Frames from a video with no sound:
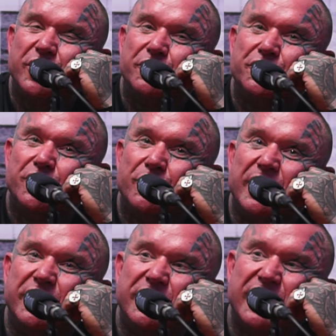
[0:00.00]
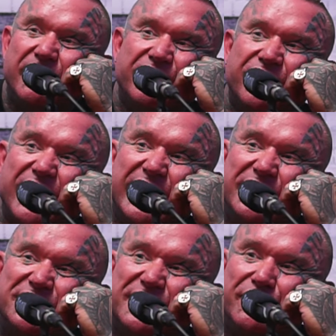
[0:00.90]
or two out, you can have
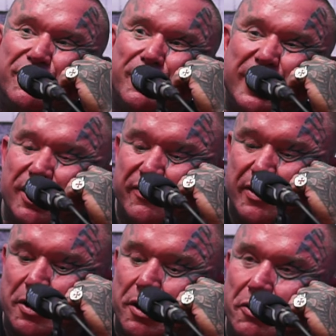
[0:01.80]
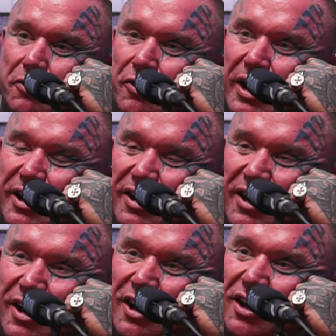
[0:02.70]
veins everywhere. You're like, fuck, I look great.
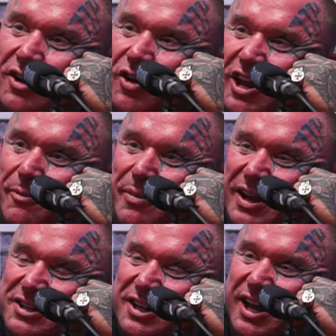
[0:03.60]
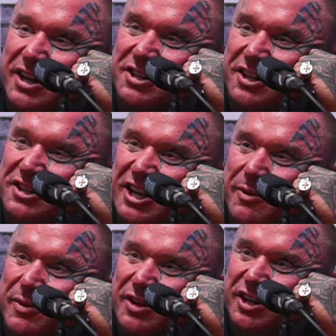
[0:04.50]
You get backstage in the same
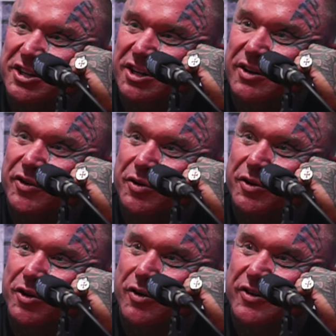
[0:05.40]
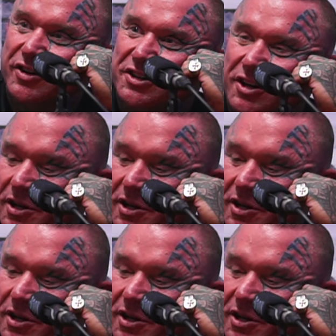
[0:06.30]
condition. If you're nervous, you're